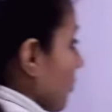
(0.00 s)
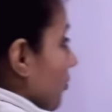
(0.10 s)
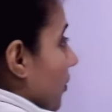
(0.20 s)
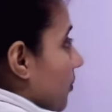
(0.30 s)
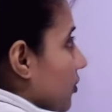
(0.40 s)
form
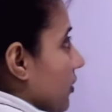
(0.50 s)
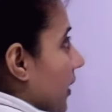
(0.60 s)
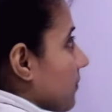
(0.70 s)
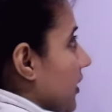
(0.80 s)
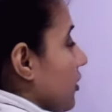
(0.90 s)
of a
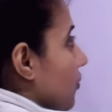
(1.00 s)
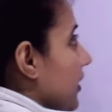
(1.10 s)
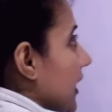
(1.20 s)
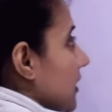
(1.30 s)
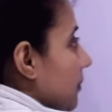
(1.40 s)
program, then you
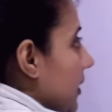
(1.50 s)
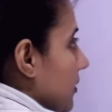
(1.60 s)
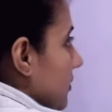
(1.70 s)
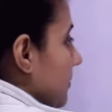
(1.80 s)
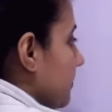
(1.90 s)
will get it better.